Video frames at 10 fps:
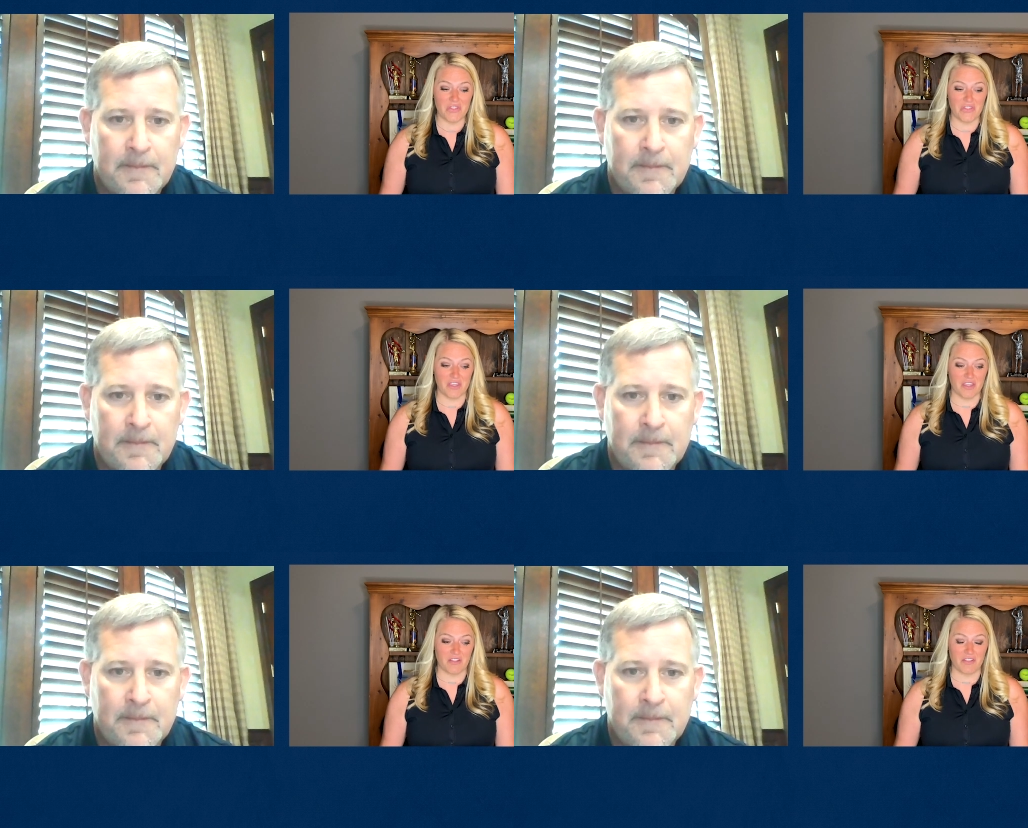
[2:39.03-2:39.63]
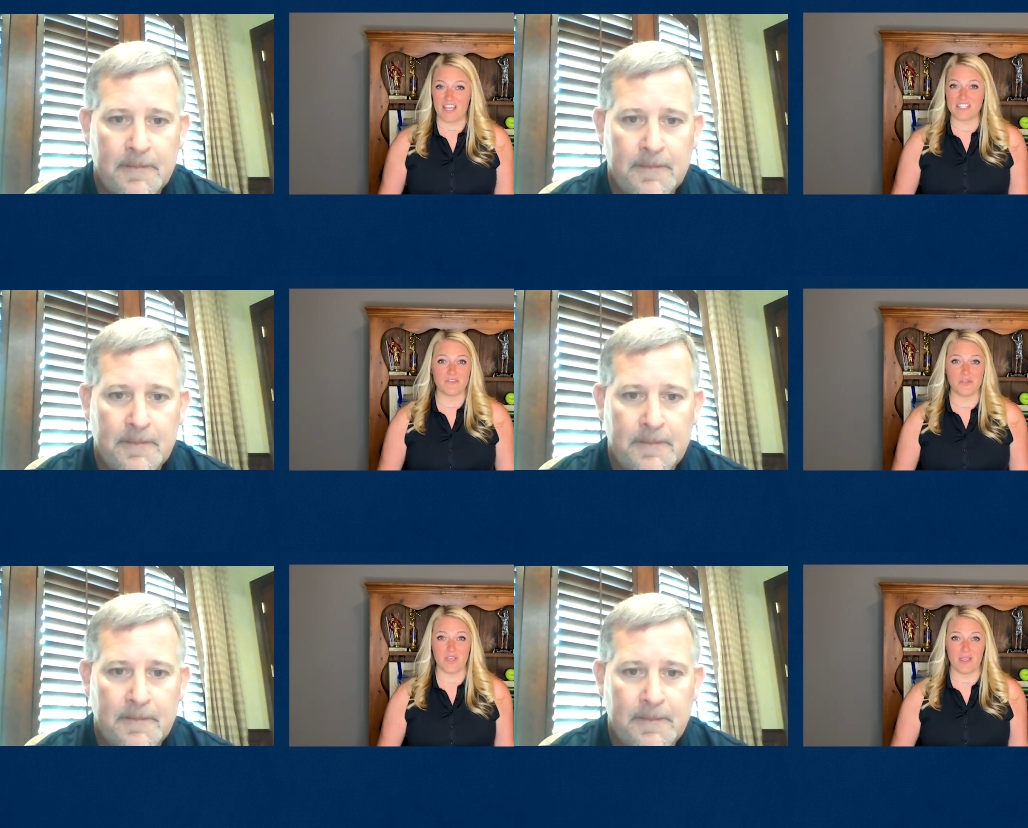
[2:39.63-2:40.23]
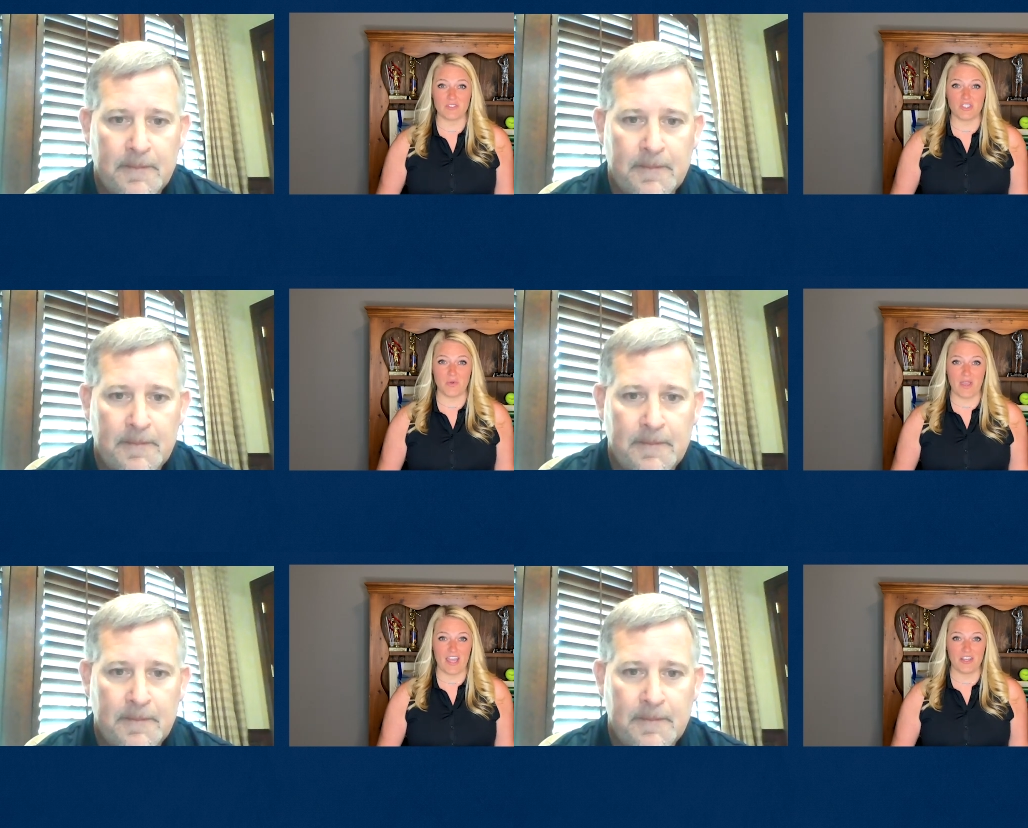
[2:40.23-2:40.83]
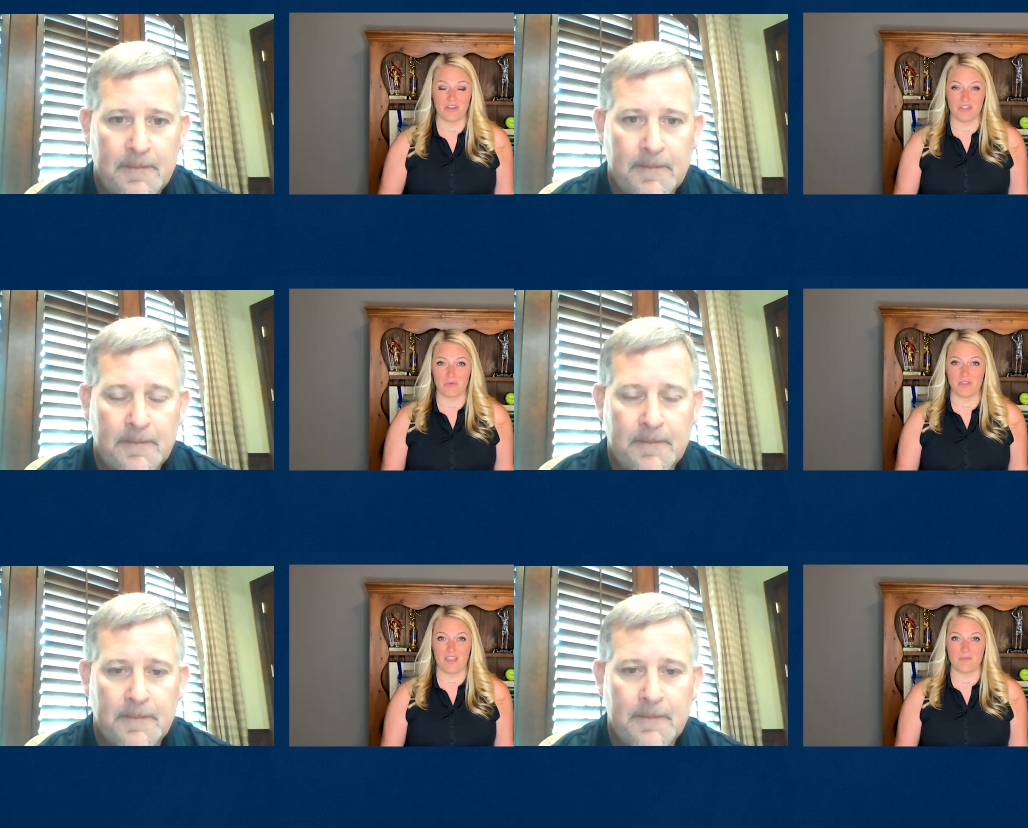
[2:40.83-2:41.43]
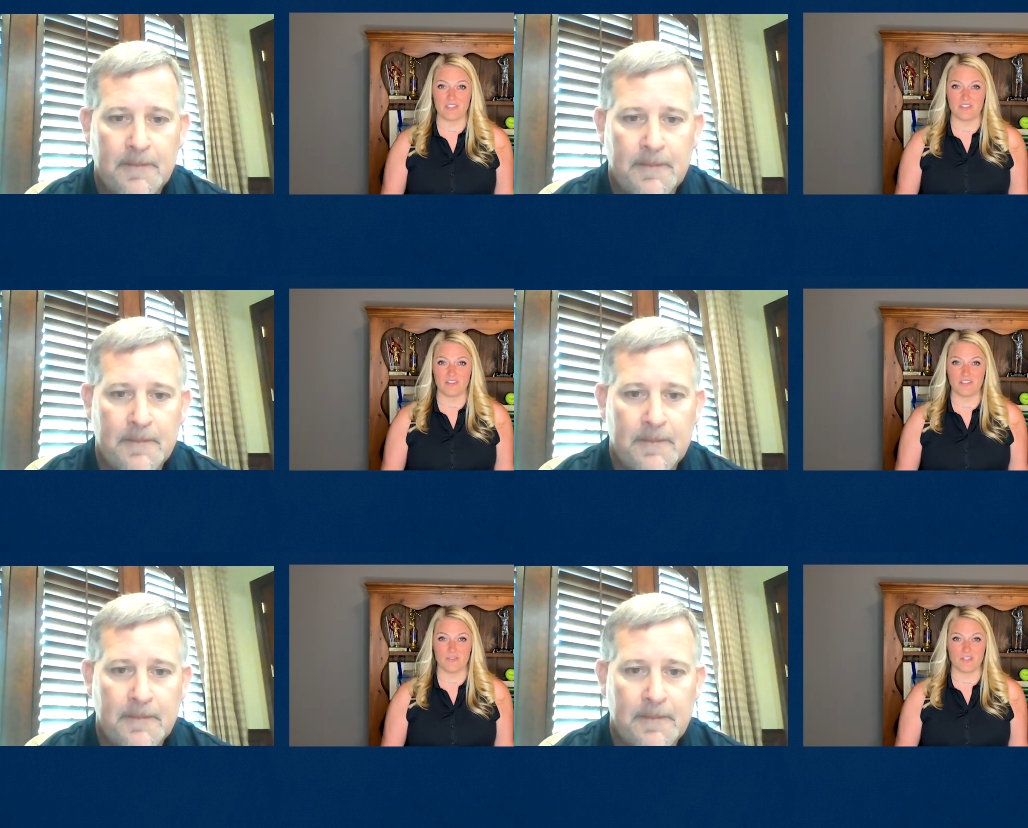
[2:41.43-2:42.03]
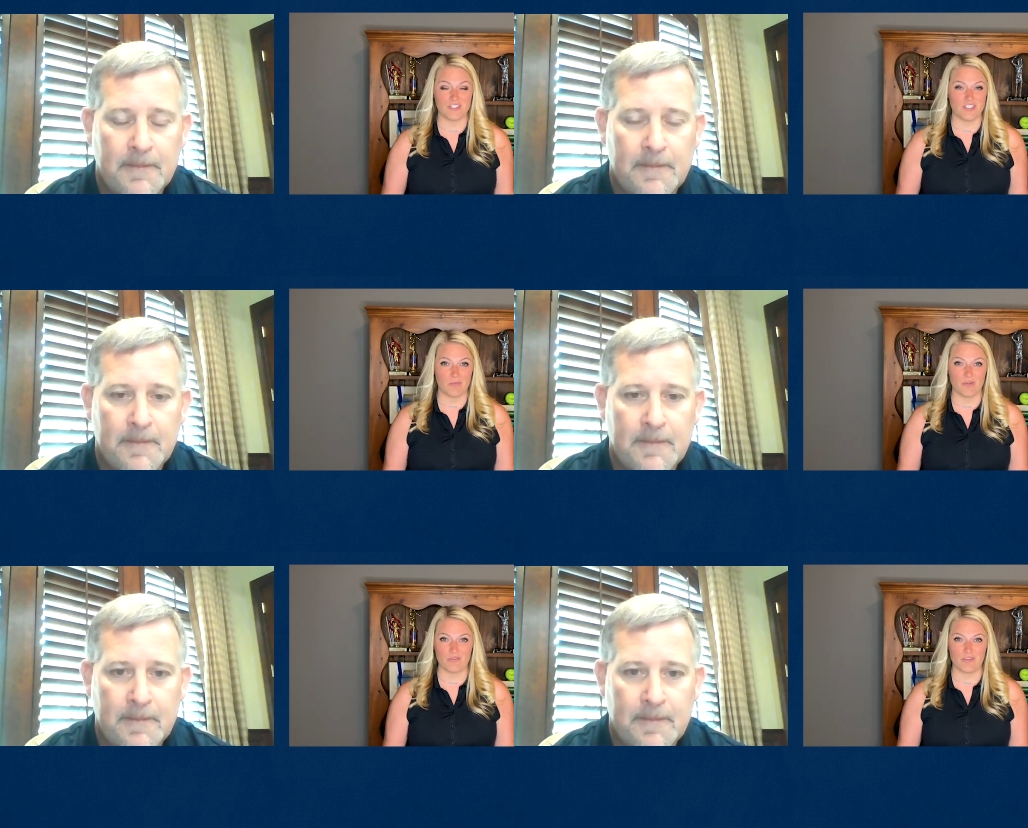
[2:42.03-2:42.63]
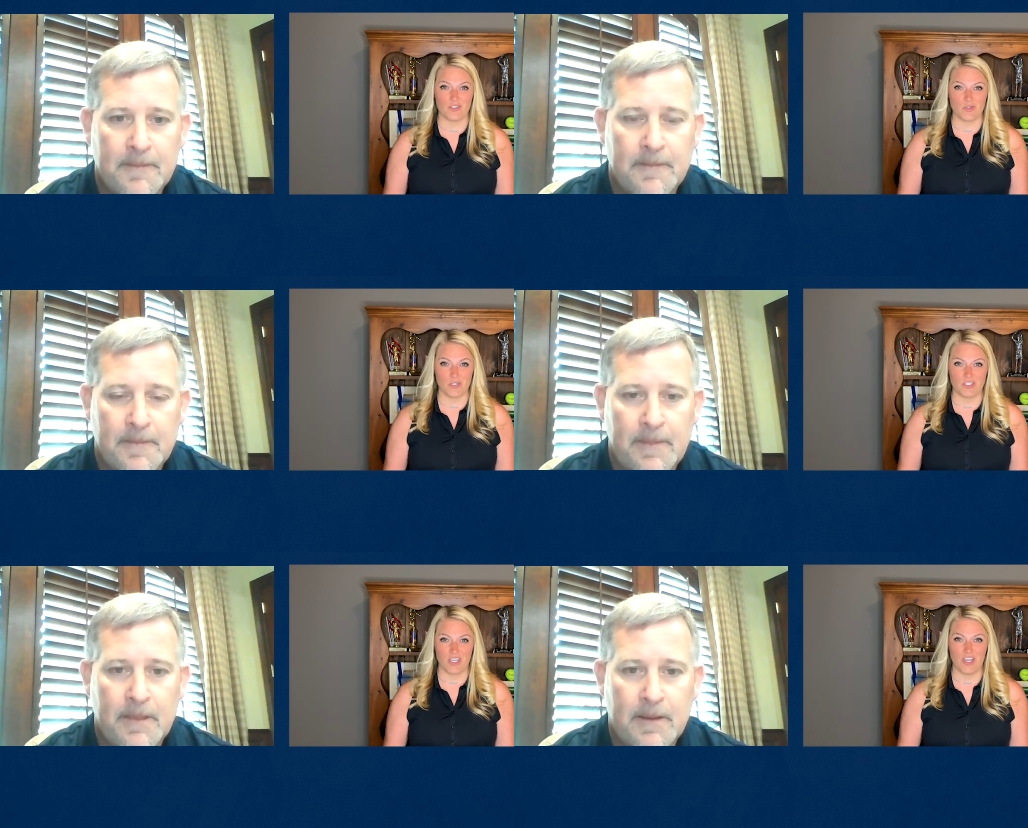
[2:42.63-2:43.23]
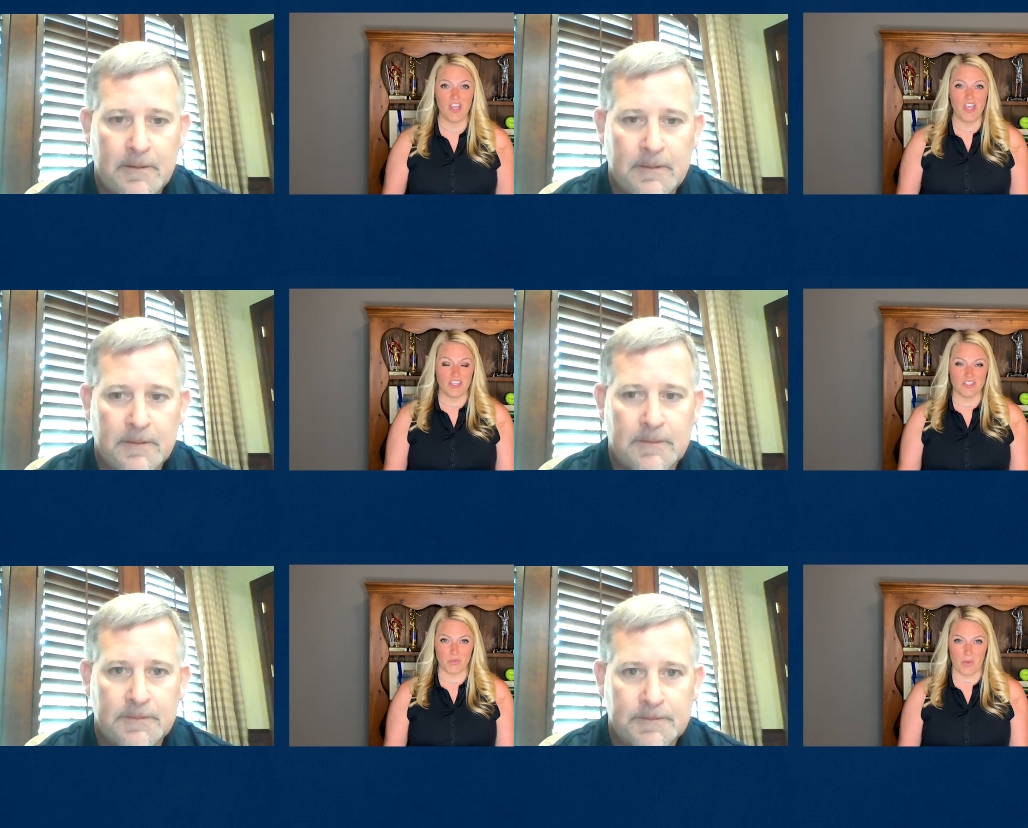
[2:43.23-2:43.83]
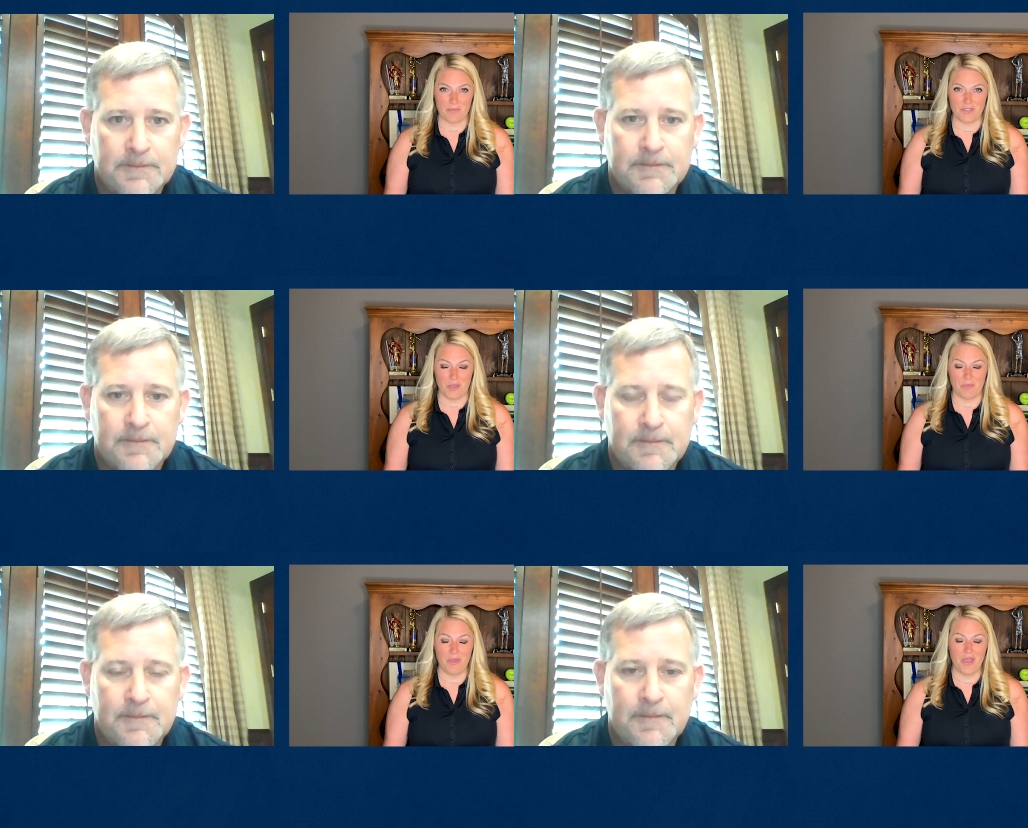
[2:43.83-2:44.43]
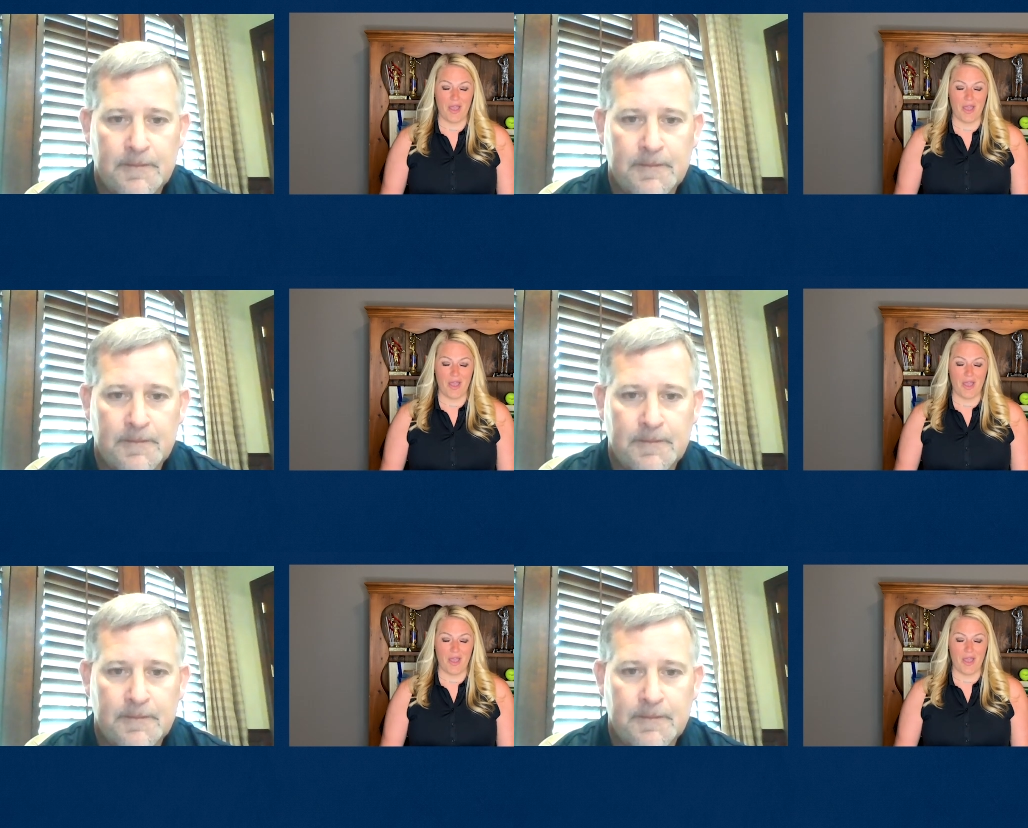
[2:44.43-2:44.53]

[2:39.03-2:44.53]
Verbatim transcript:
Speaker 1: The last few games that you had, you had a three-game series versus number three Georgia. You swept them.